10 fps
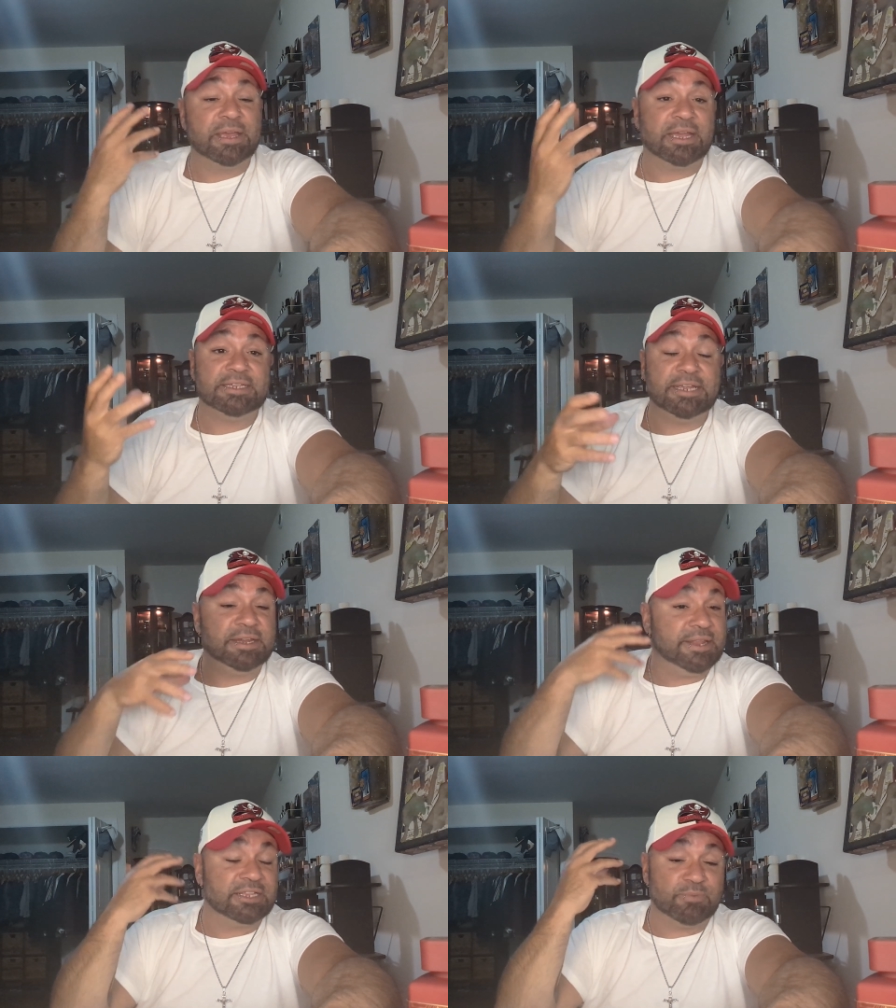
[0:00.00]
like I said,
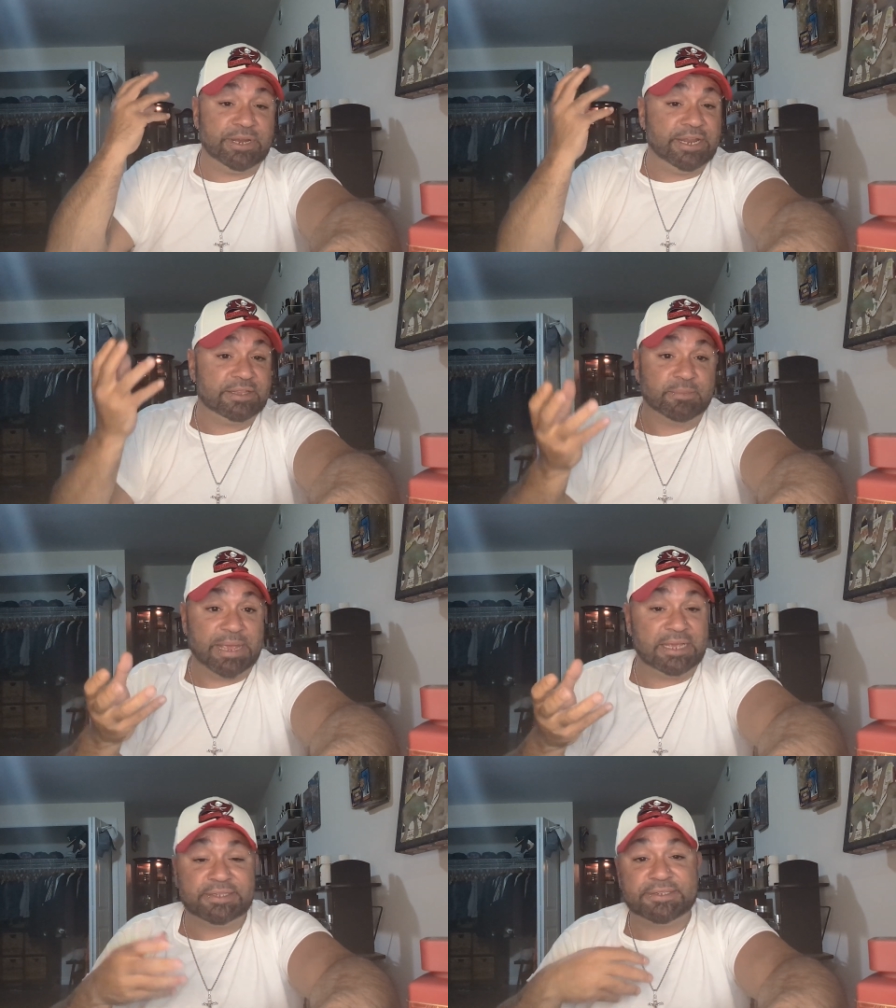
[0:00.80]
and that's when it hit the
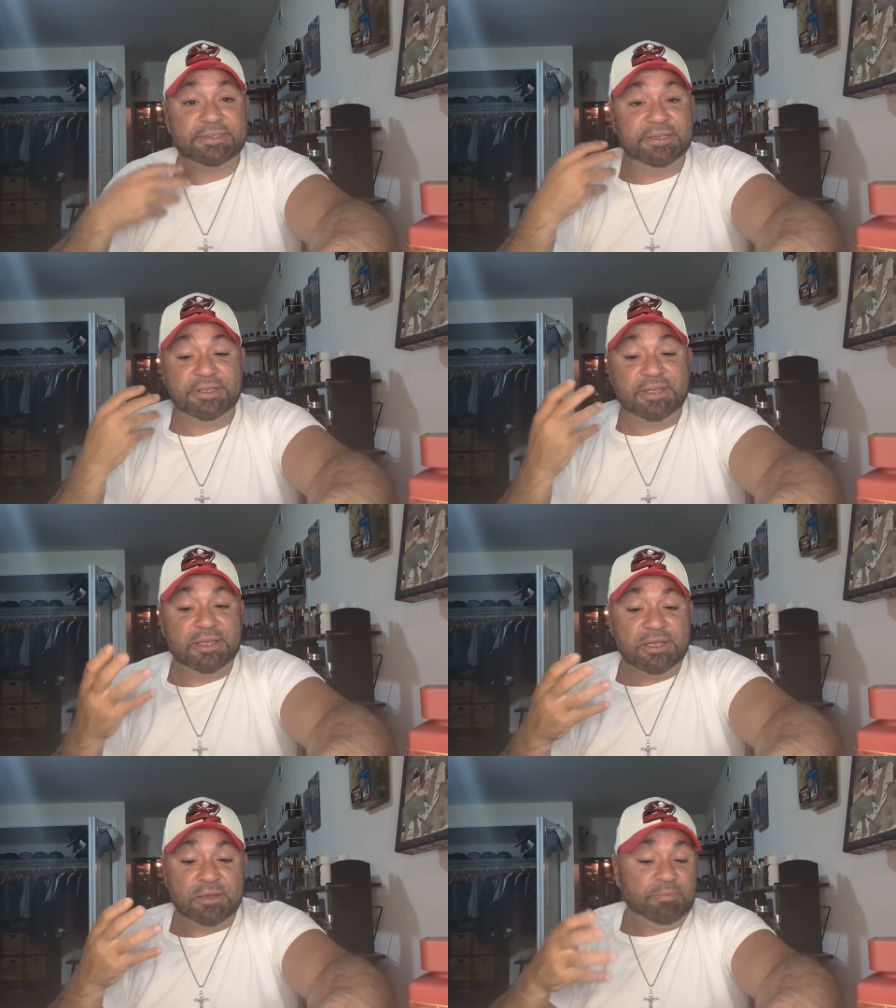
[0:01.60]
base.
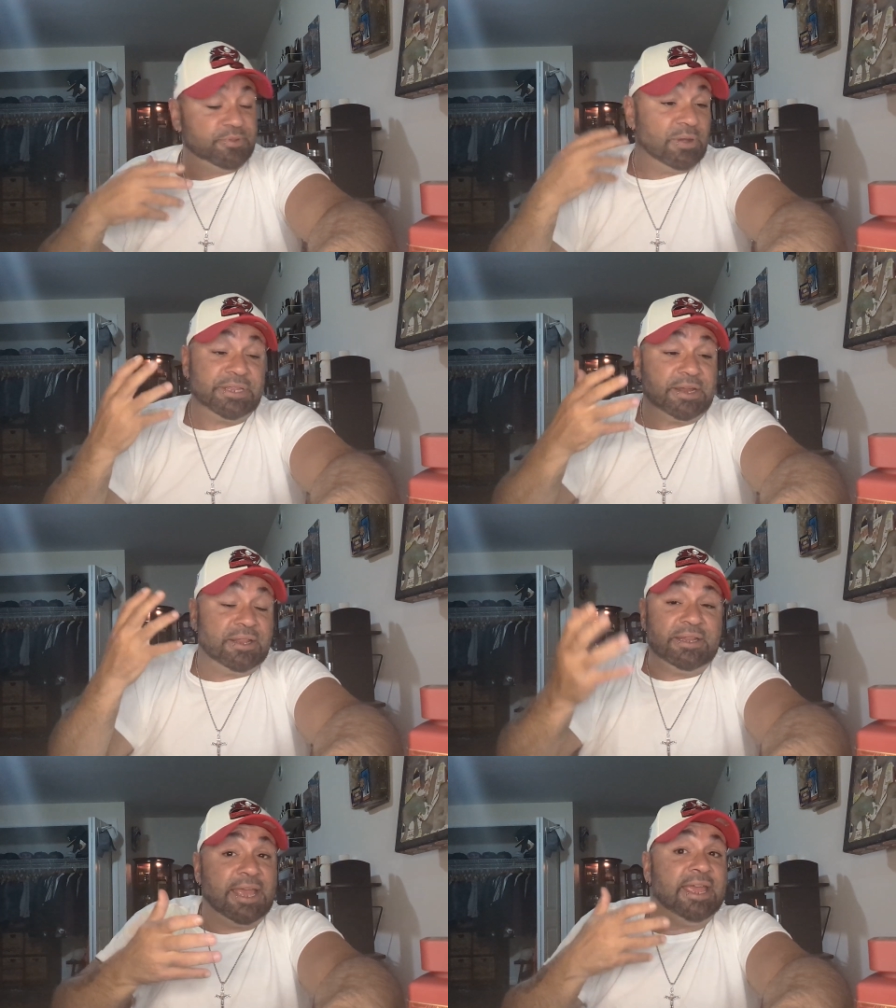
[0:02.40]
So at the end
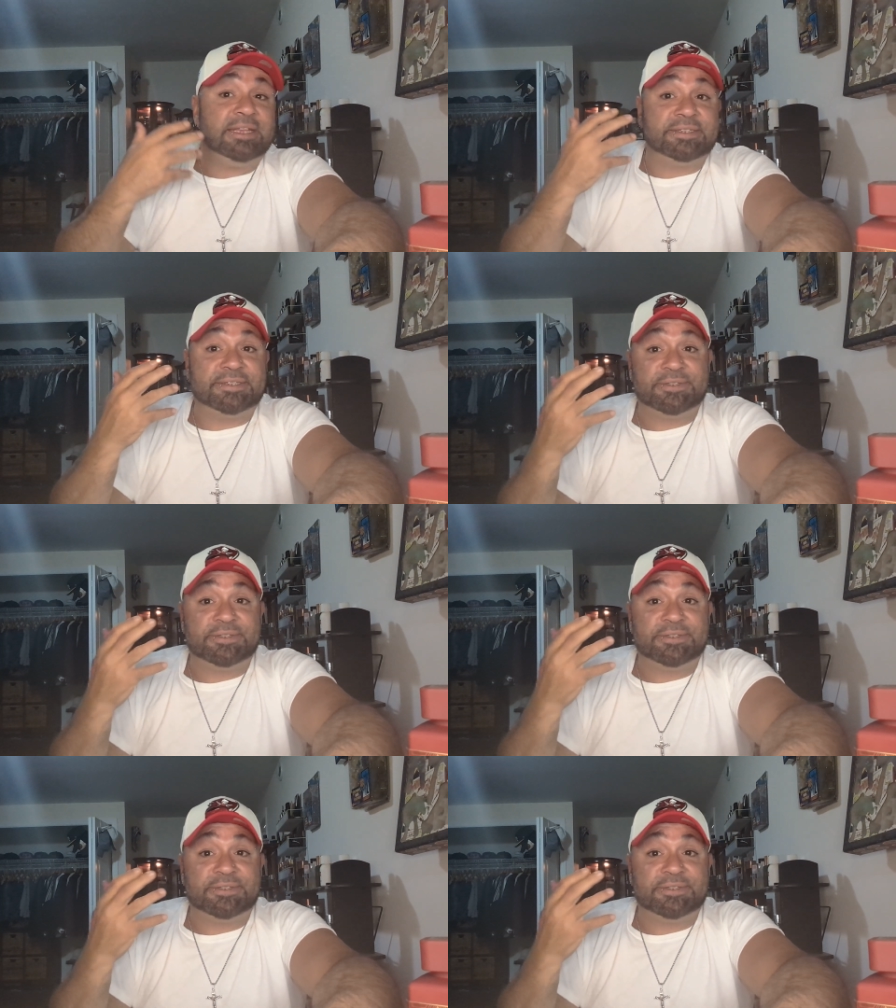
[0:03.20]
of the day, it's a